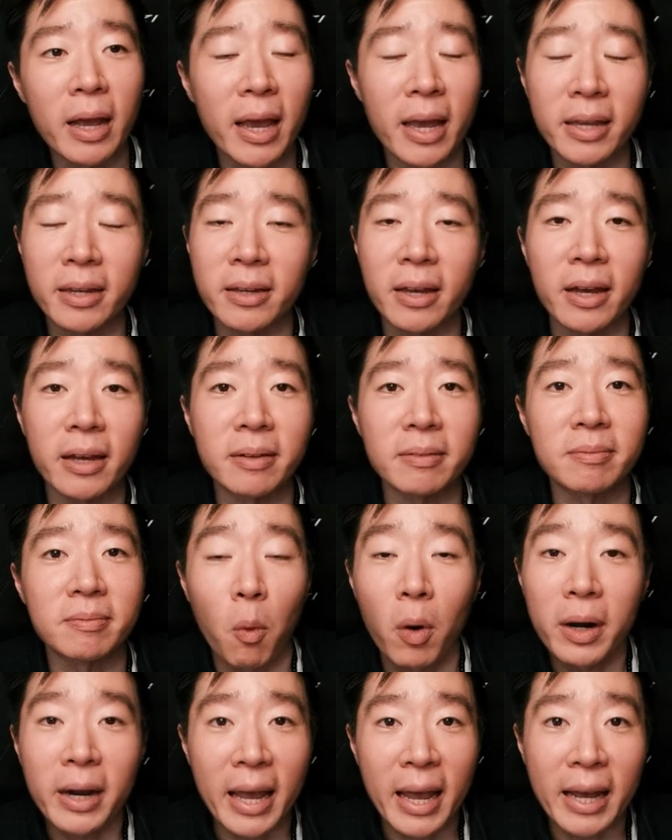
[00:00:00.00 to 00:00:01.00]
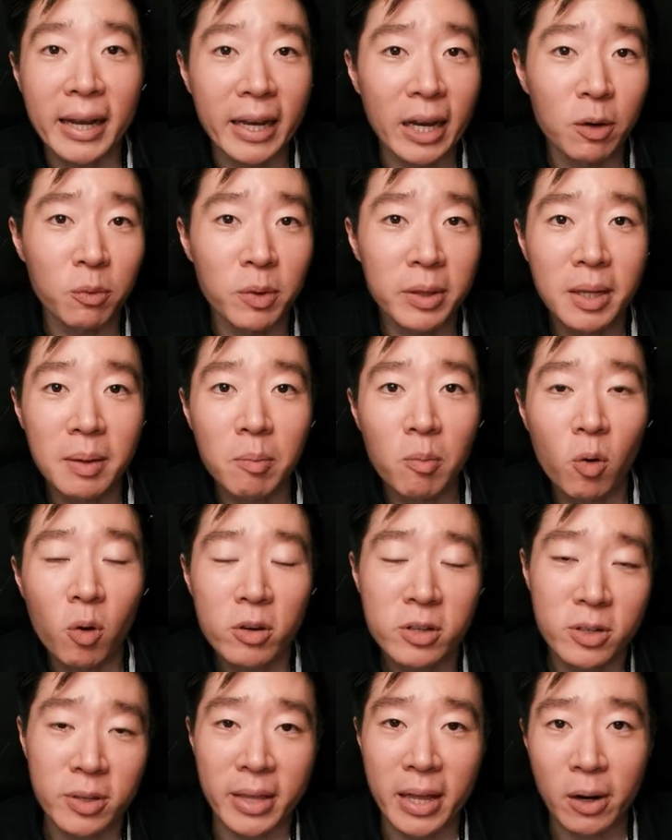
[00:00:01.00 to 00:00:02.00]
And I want to hang out with them more,
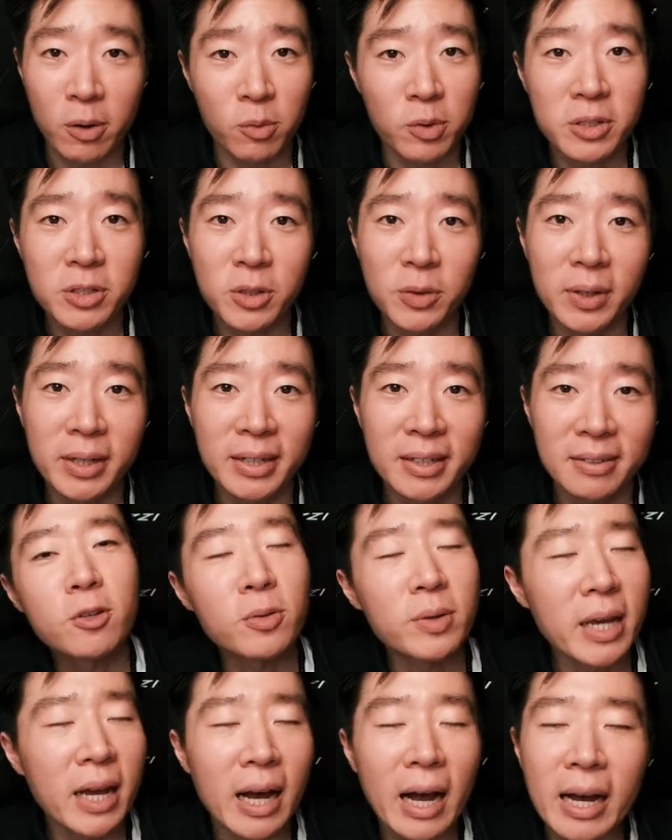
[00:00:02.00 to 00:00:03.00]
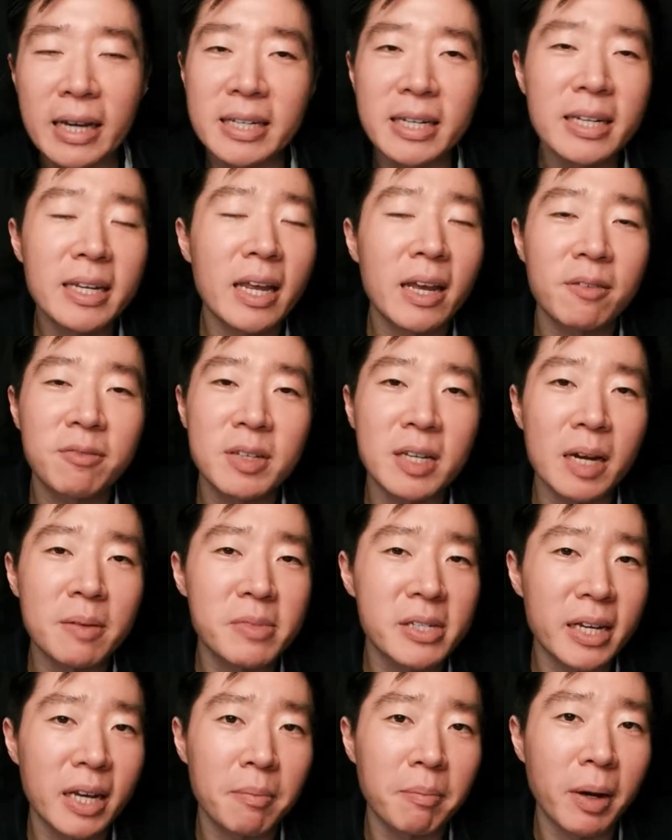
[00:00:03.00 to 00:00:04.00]
so that was great. So yeah, I didn't have time
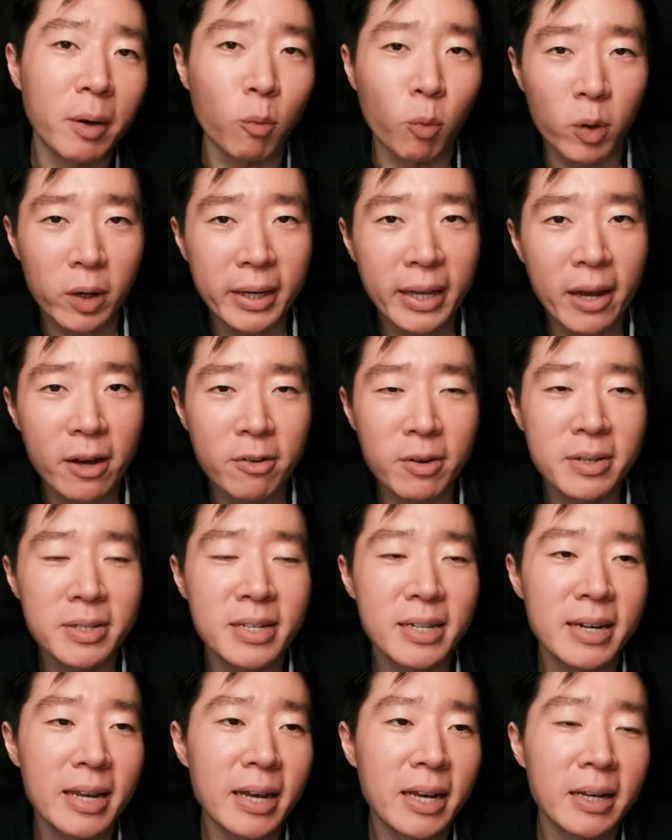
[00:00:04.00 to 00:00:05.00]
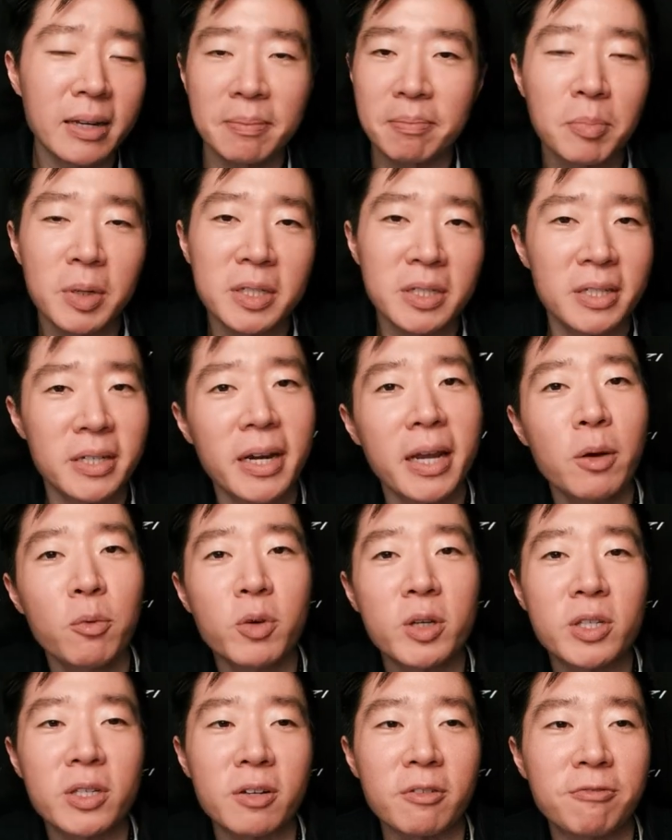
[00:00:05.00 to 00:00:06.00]
to get my workout in today, but today
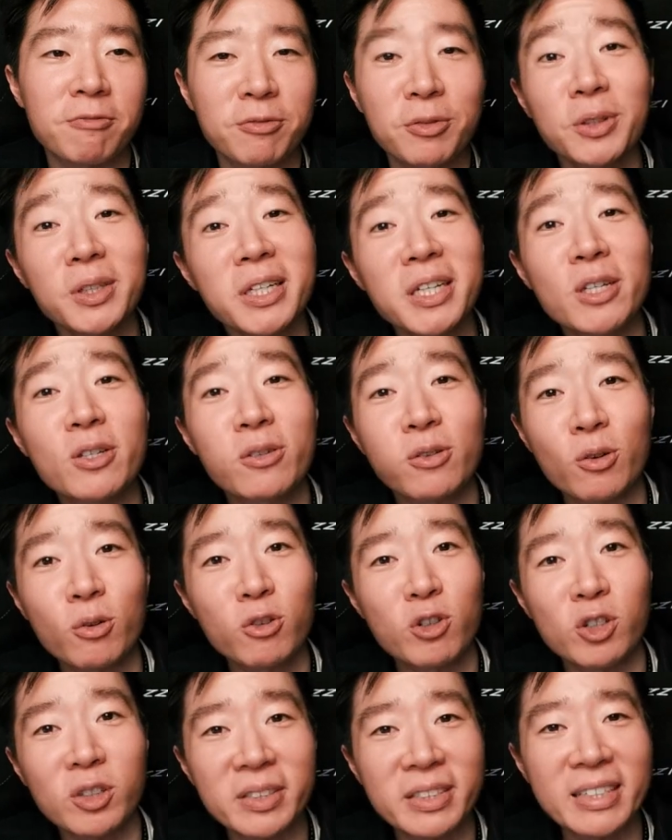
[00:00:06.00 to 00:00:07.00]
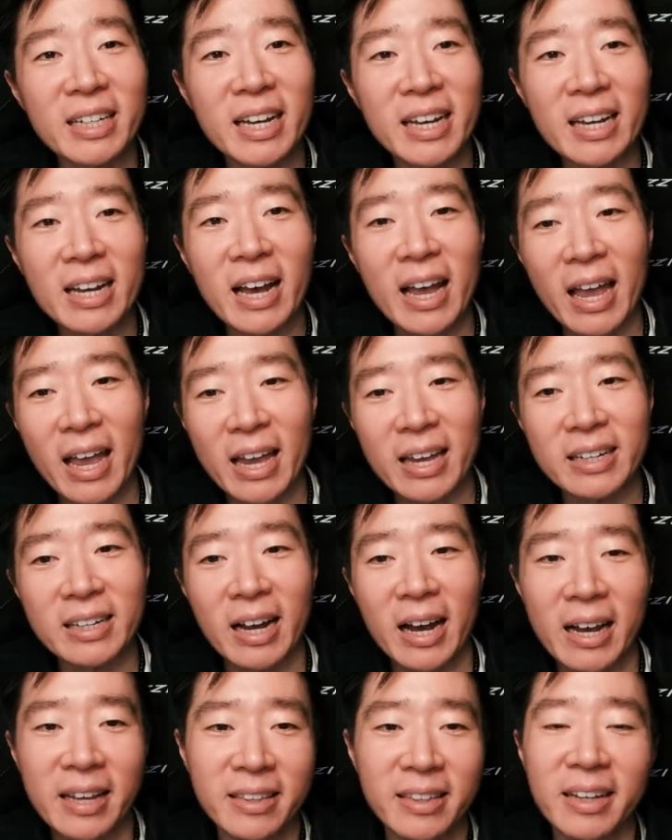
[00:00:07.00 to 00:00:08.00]
was a fully social day, and
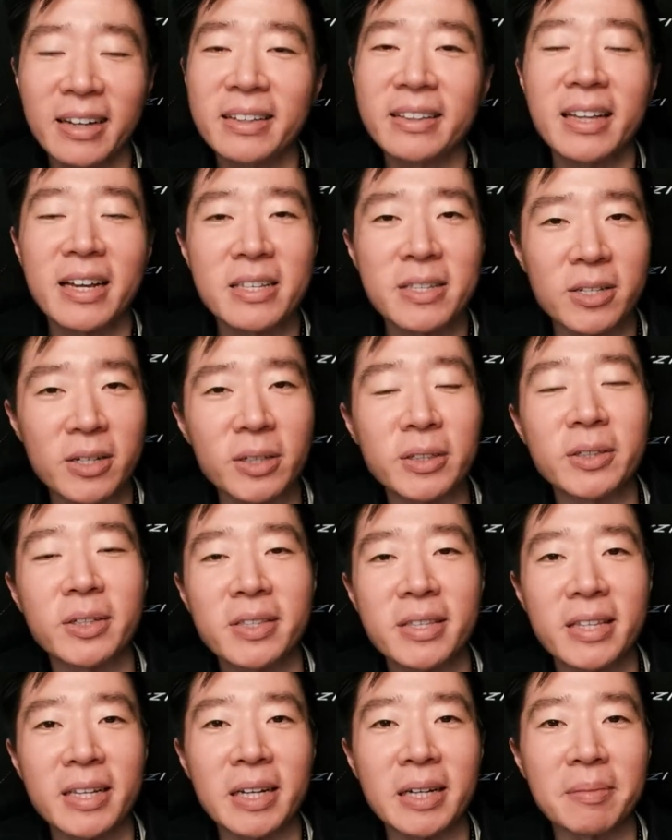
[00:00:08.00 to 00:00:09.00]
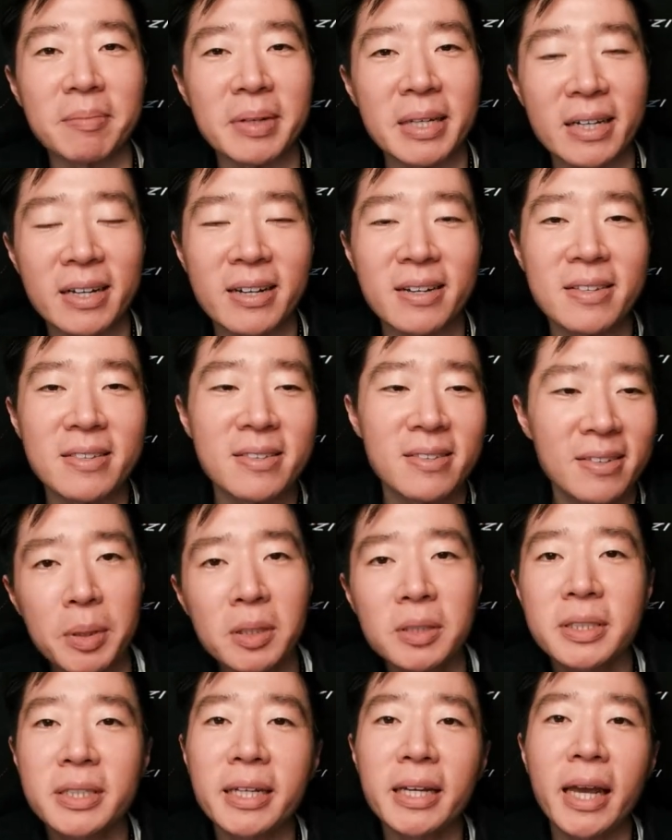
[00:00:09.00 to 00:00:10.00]
I think that's a good thing because
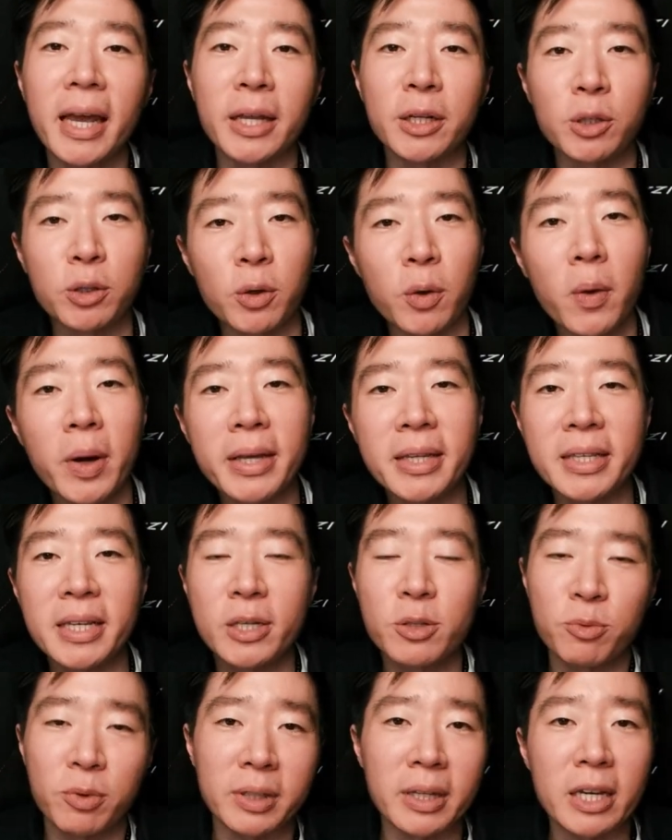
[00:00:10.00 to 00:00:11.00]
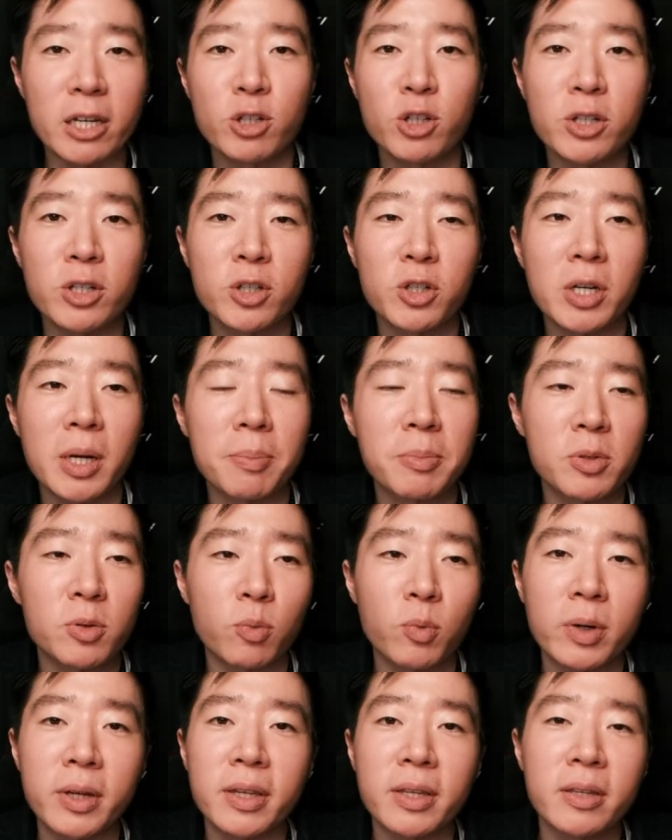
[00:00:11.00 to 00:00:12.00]
building and growing these relationships
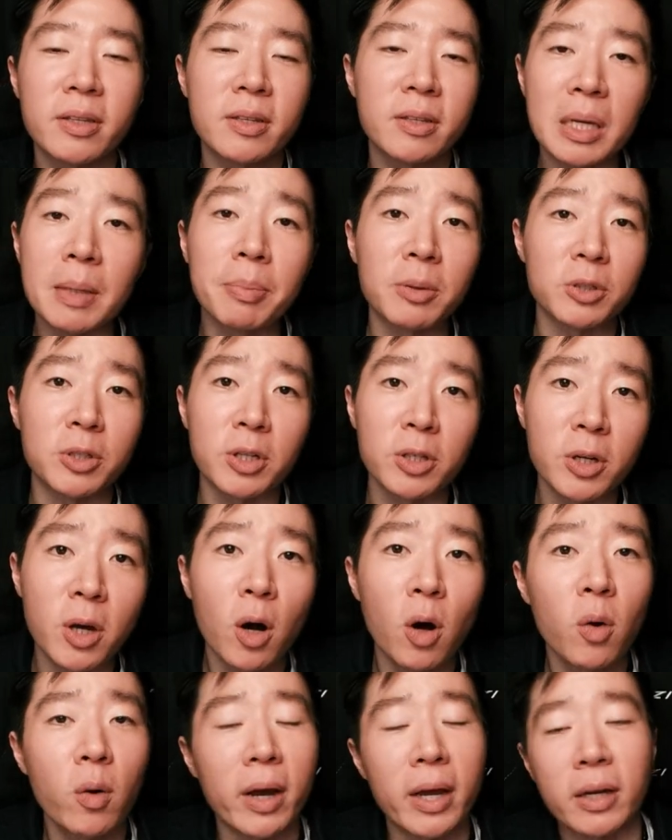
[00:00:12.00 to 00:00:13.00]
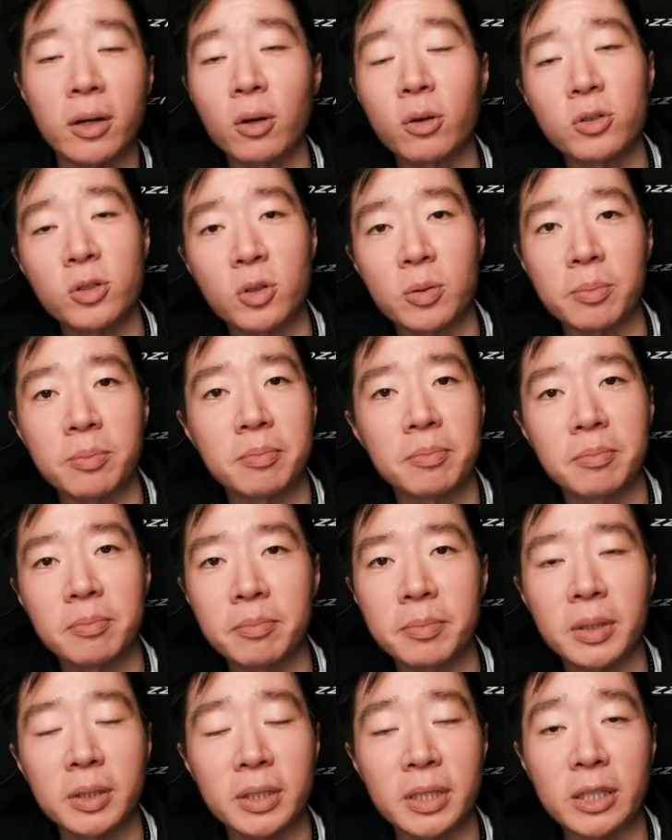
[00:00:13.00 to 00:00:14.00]
with people you know and also
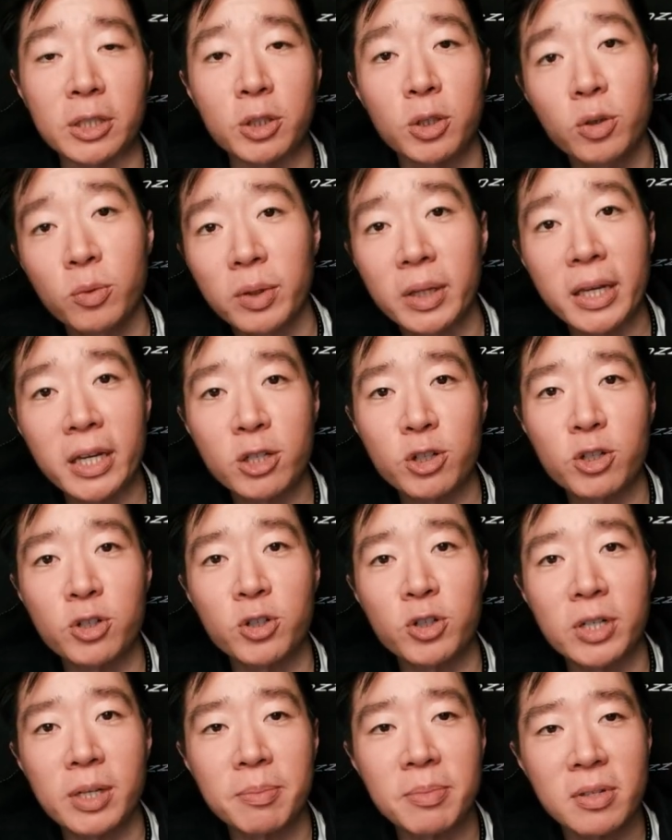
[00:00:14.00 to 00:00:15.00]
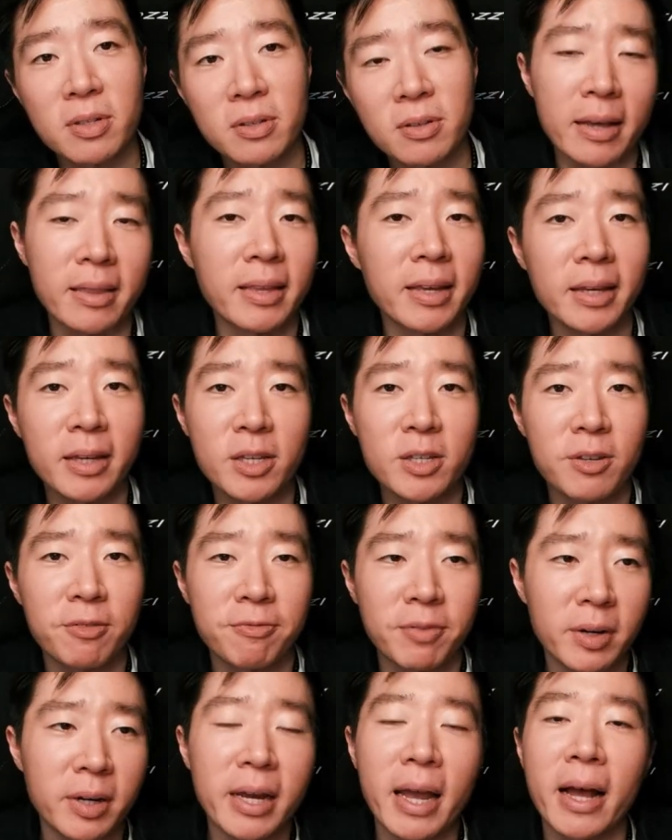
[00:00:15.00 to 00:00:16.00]
building new relationships, I think is a
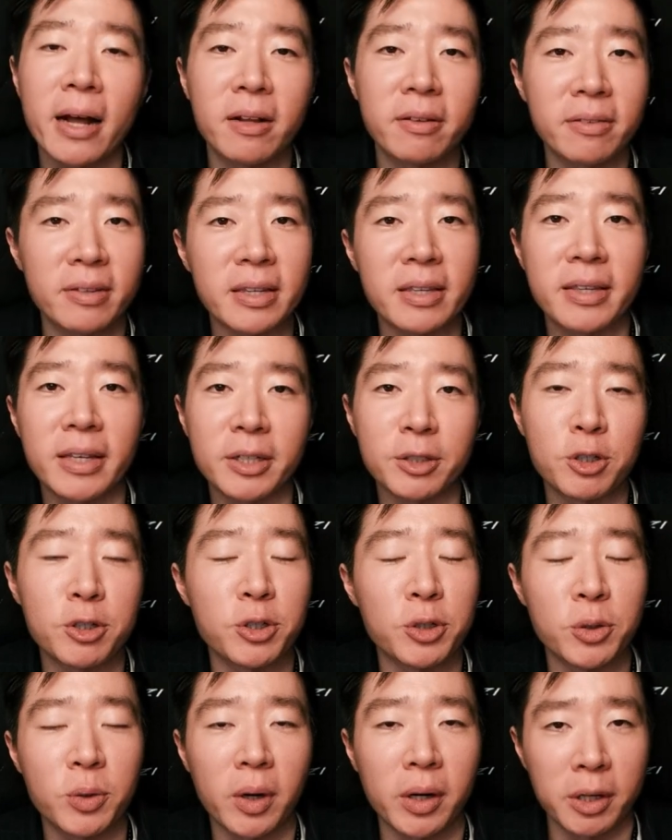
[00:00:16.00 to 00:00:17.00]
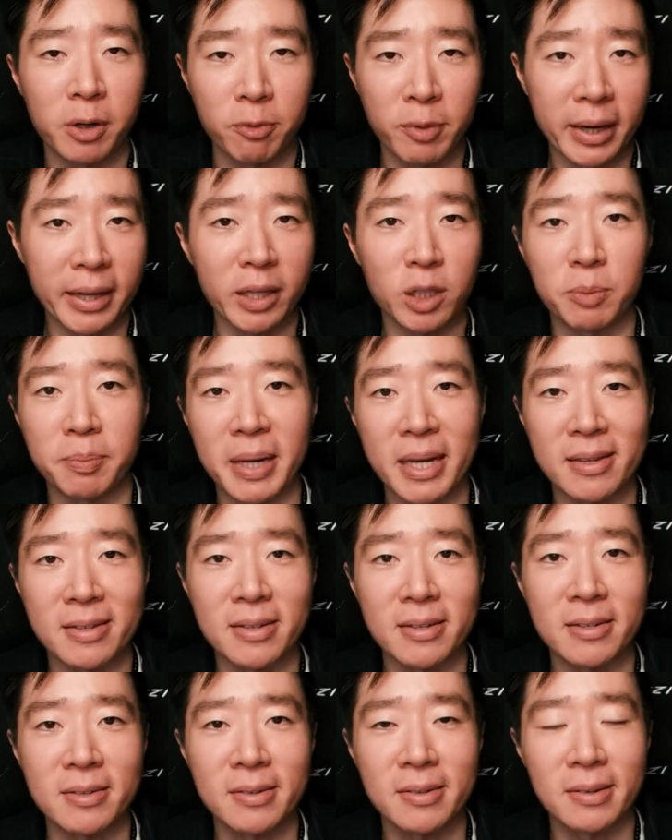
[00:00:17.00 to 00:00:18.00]
very healthy thing to do on a regular
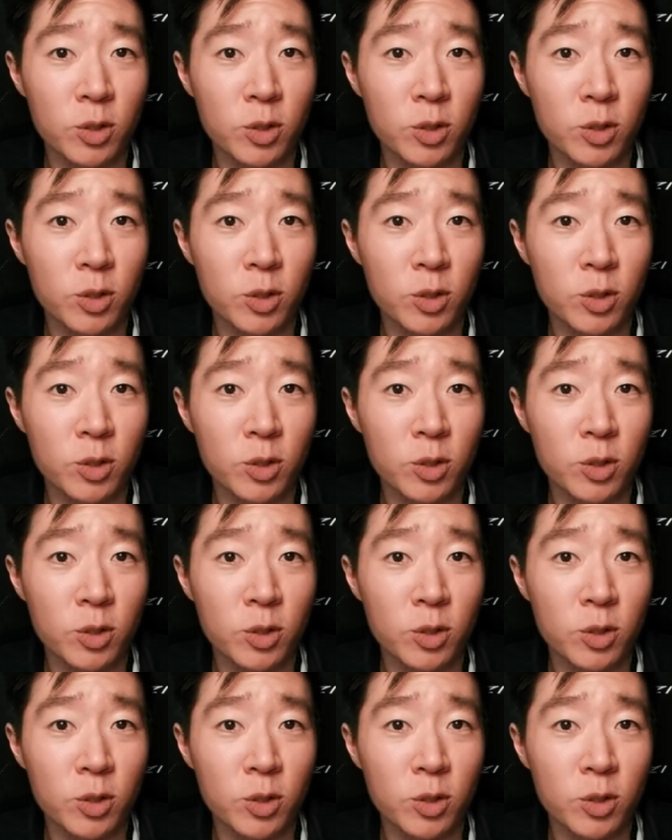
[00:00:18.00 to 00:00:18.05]
basis.